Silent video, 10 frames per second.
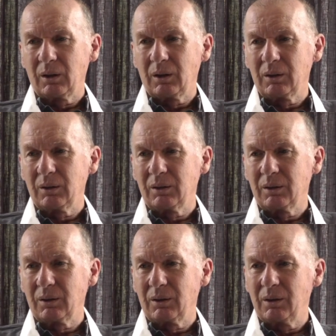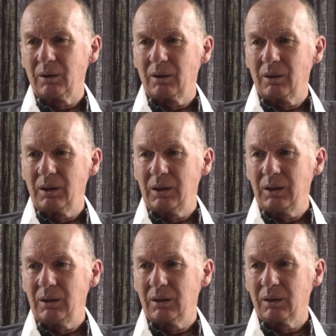uh,
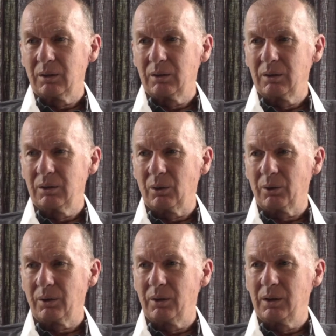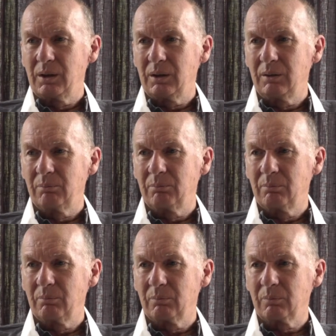the uh, you know the
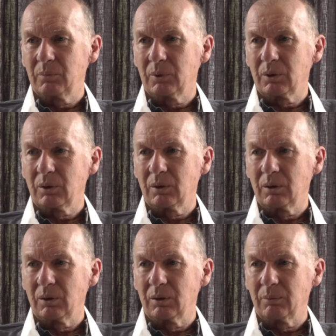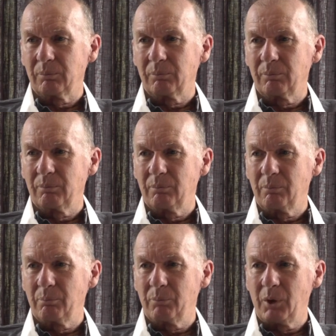uh,
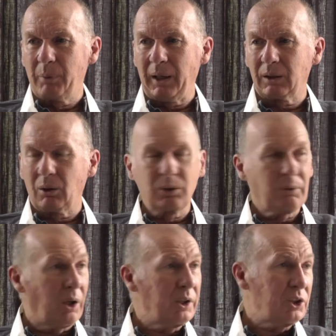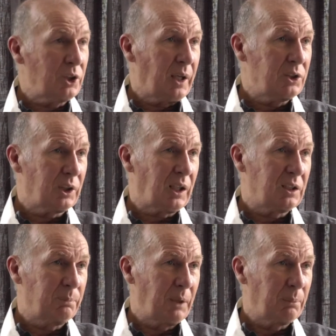the background of
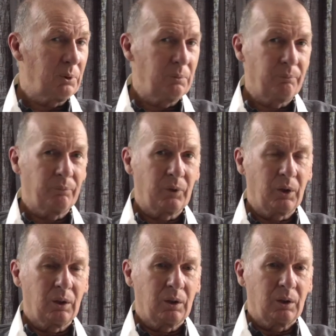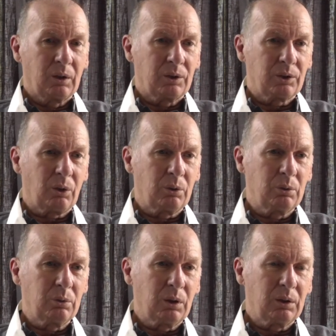uneducated people.
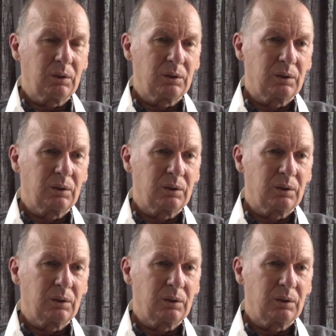So uh,